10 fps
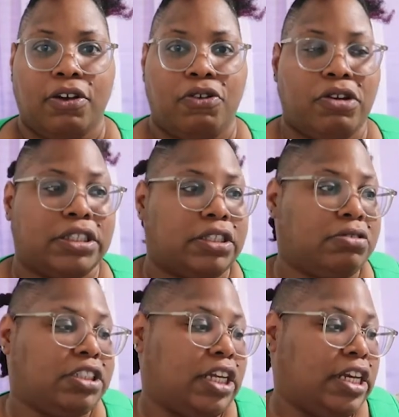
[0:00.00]
going
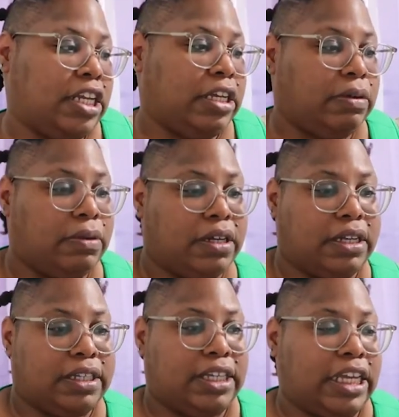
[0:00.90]
to Shaniqua
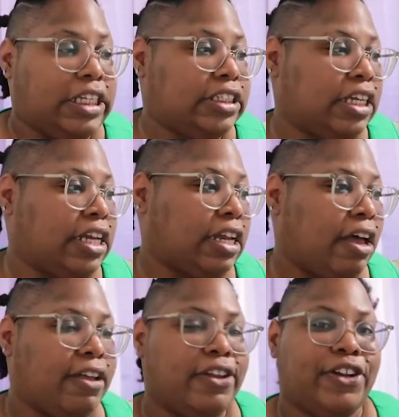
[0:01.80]
and Keisha,
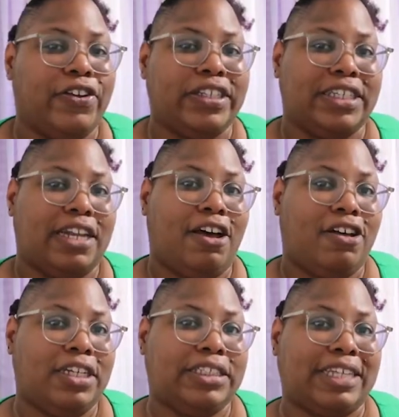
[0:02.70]
and you know, he's saying
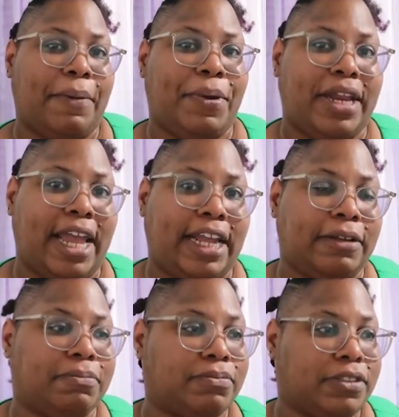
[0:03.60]
all these type of
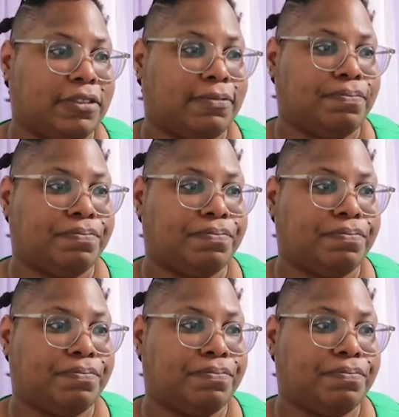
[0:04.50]
names,